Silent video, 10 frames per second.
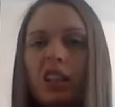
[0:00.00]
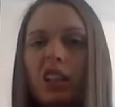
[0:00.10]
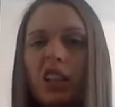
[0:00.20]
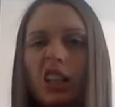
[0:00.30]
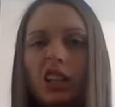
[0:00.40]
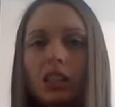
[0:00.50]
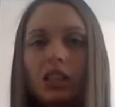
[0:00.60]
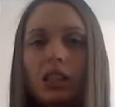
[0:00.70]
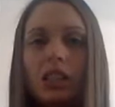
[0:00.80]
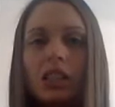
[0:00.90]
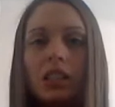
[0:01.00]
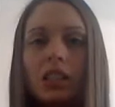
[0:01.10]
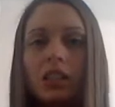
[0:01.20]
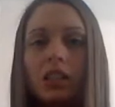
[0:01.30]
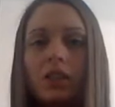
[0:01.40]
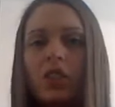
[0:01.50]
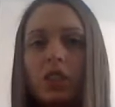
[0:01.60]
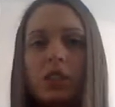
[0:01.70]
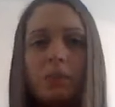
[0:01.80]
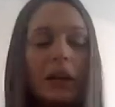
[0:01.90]
it just
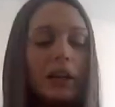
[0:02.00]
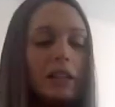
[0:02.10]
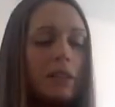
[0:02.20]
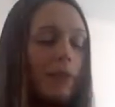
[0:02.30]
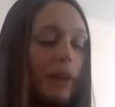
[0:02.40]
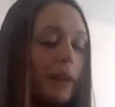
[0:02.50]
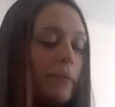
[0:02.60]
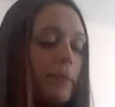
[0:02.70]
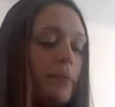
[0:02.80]
feels better to me.